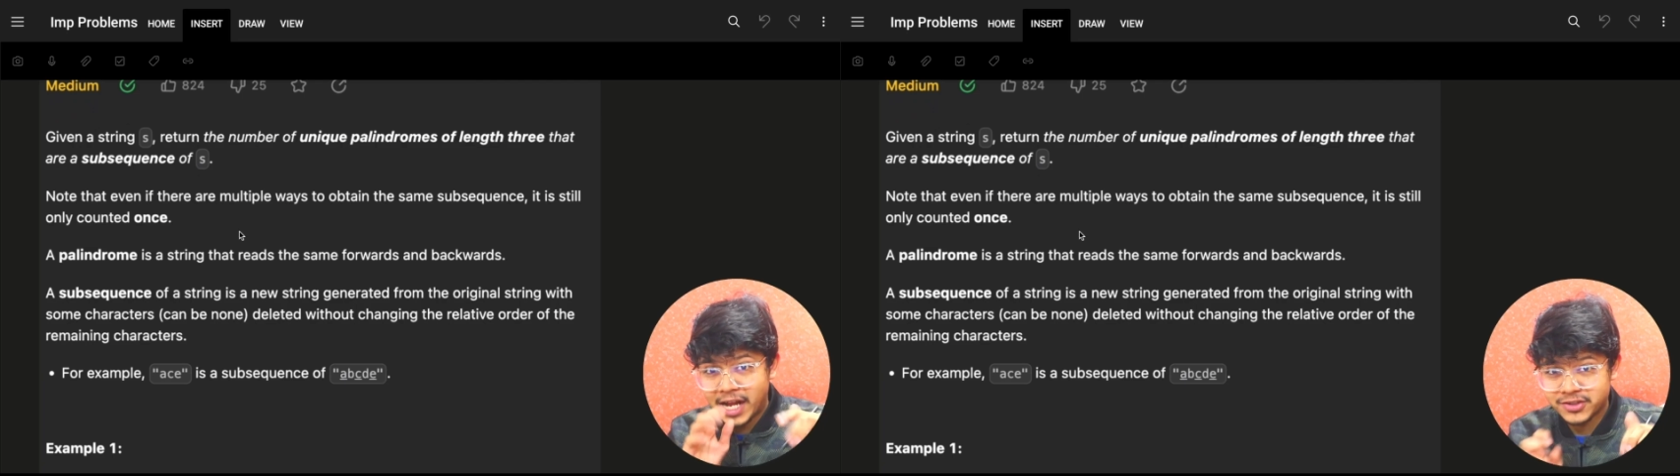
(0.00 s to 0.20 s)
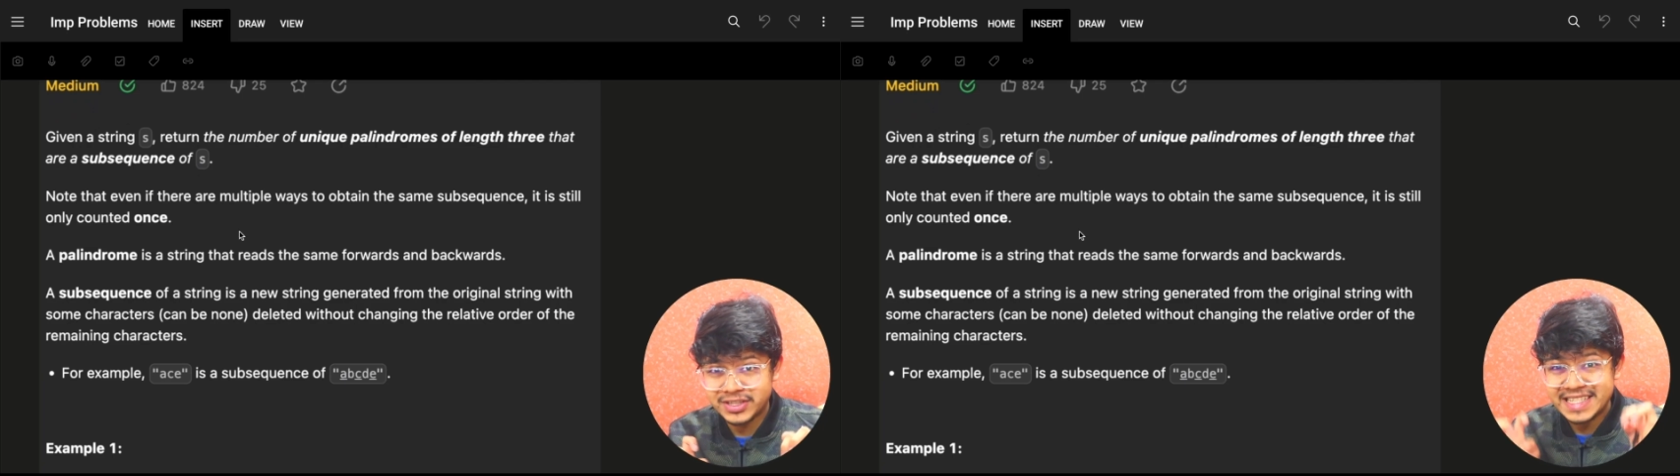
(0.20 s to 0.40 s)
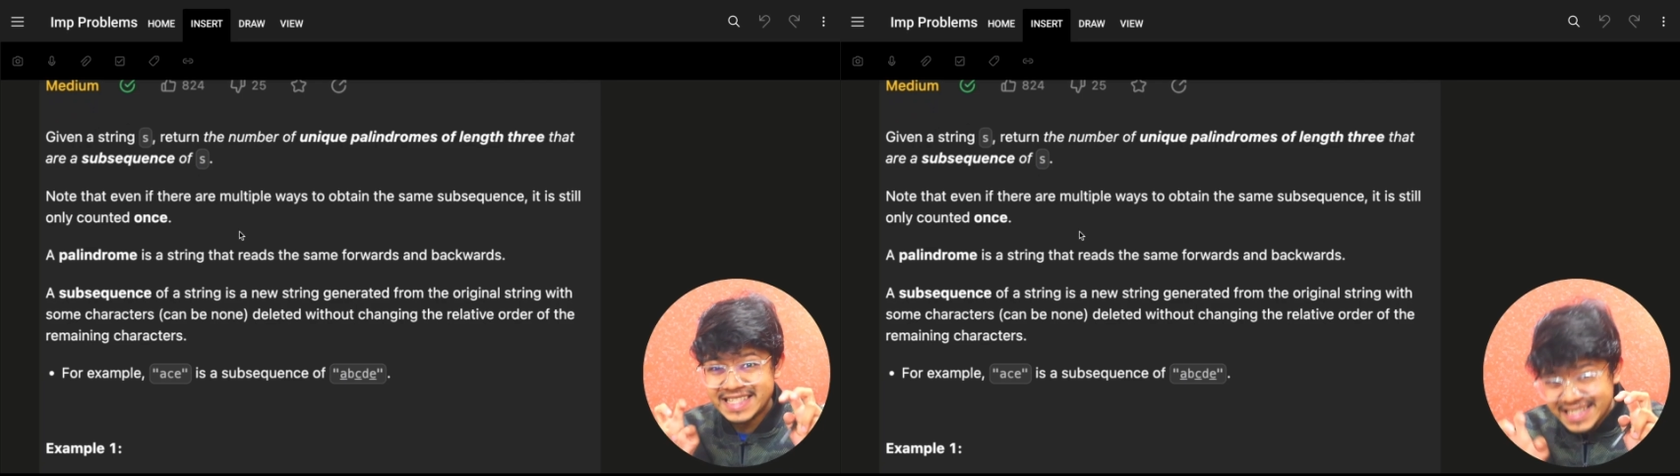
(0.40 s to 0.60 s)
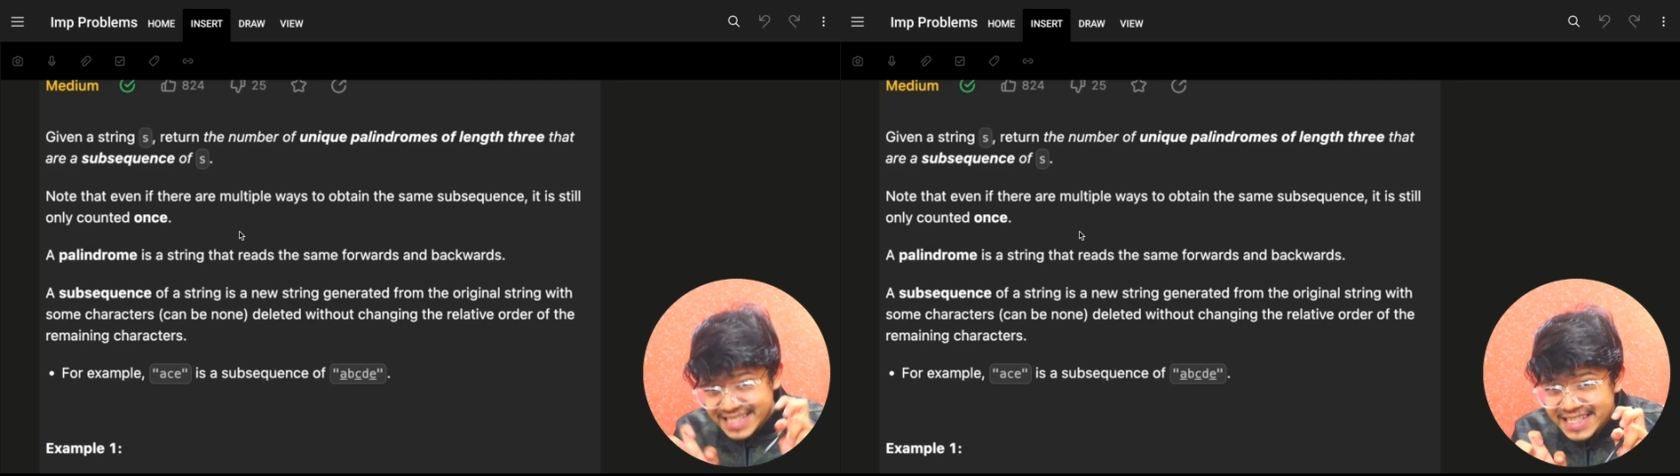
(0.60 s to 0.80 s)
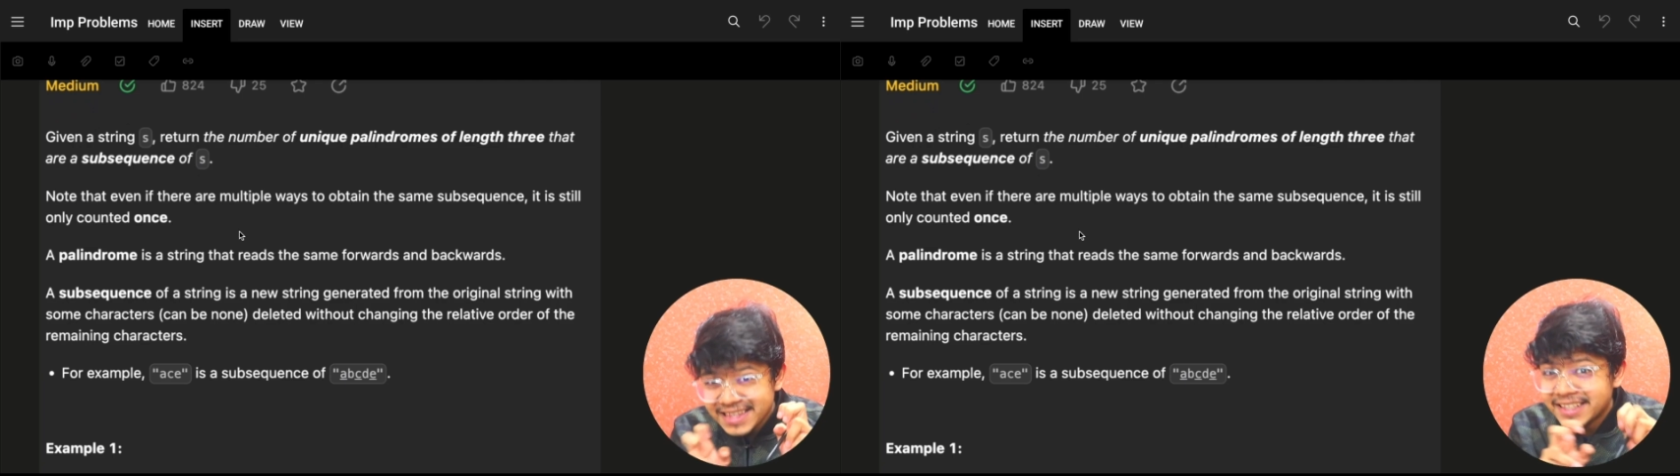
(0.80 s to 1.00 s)
actually
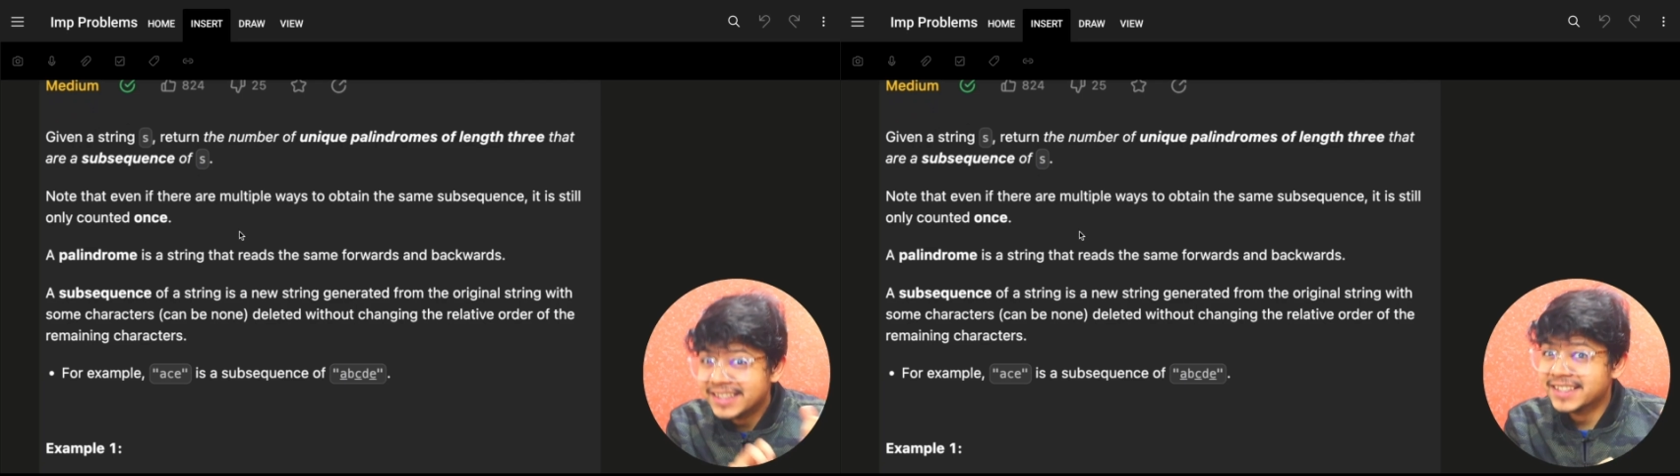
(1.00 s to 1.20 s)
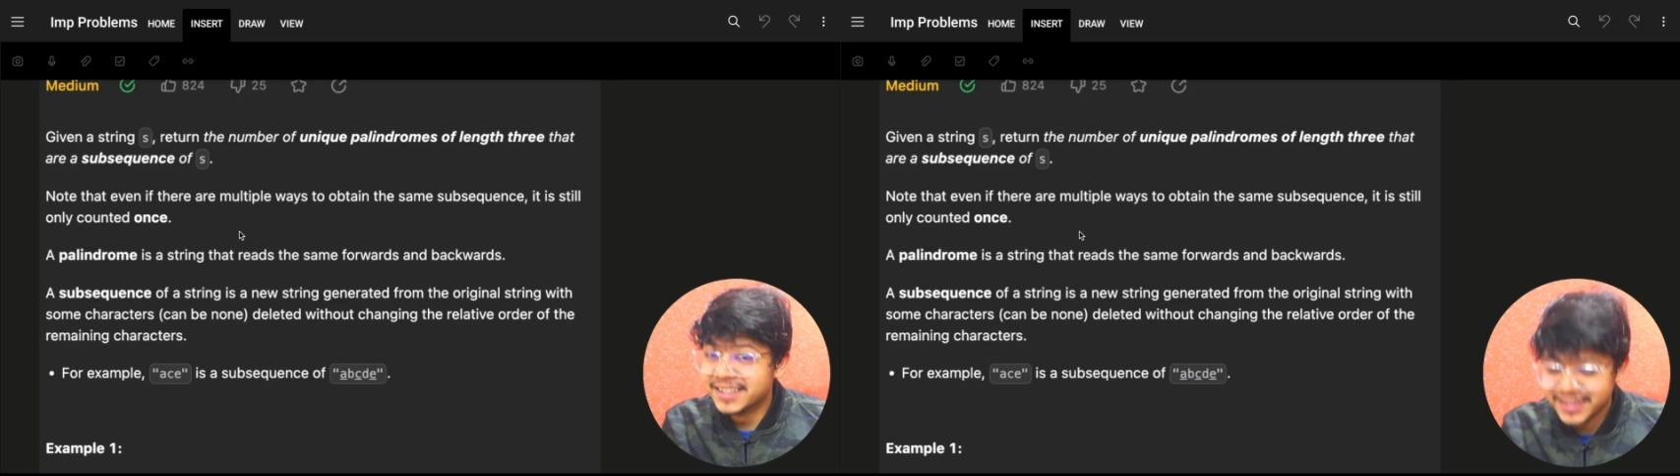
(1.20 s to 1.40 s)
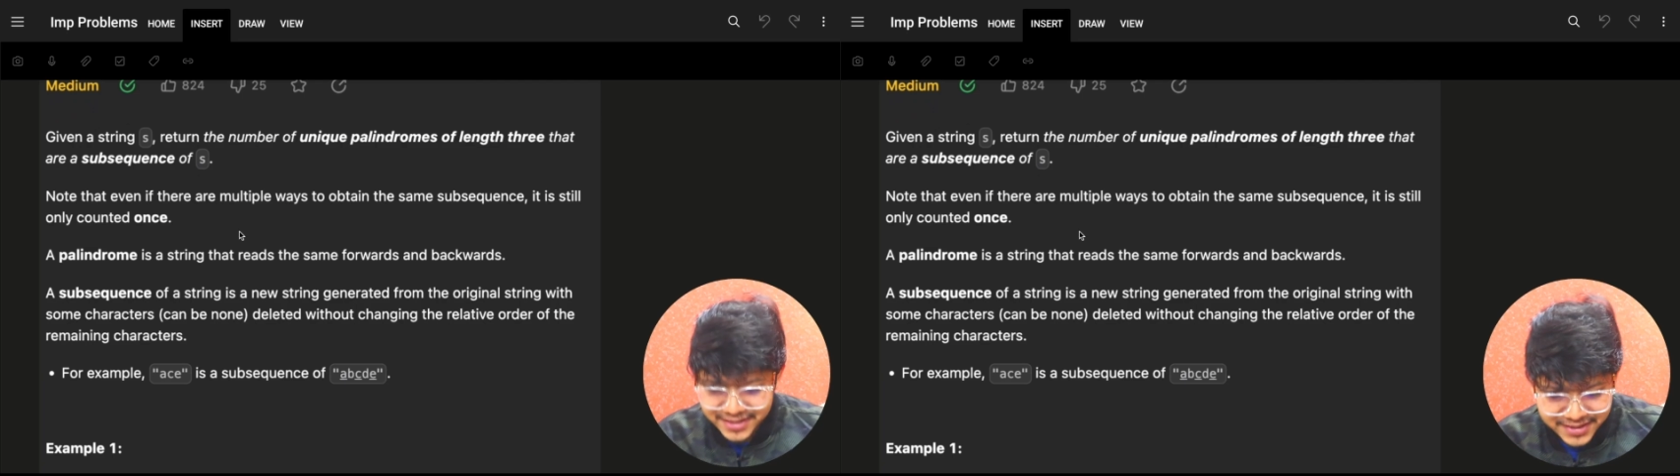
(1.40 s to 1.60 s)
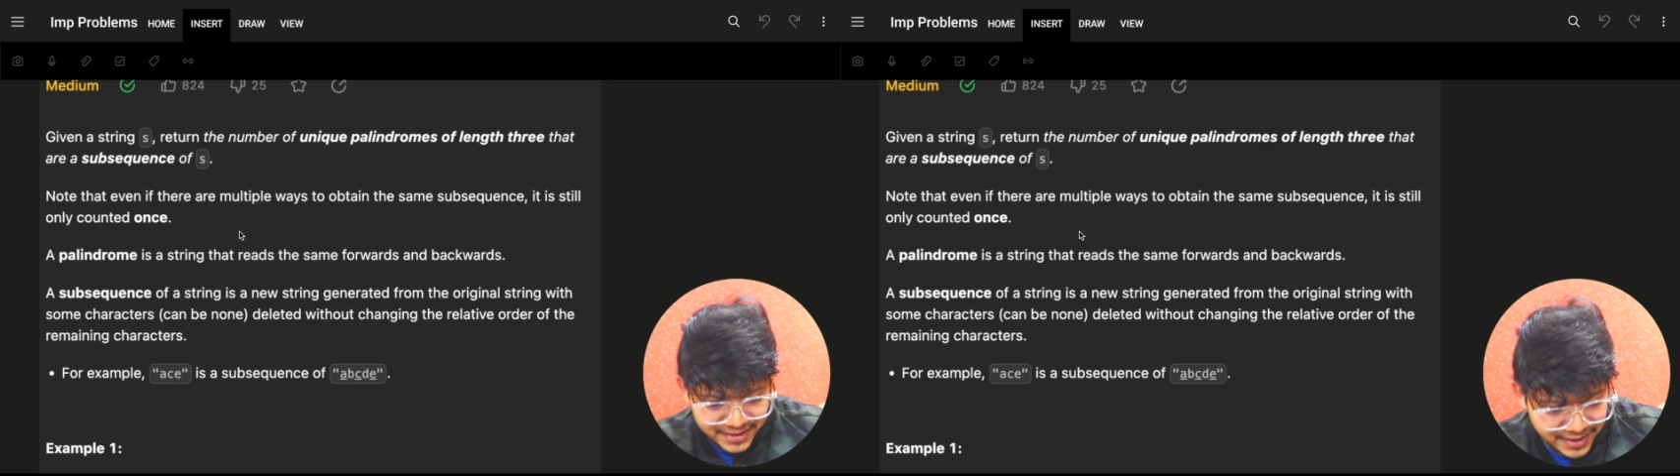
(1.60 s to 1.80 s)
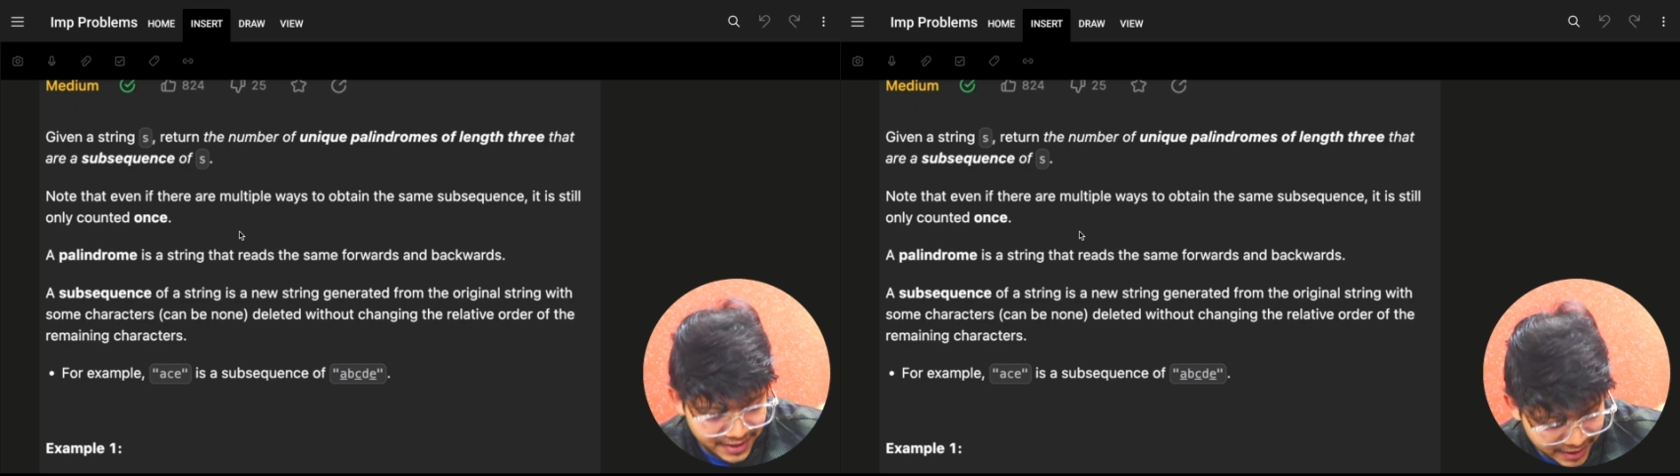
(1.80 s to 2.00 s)
see the hidden hints in the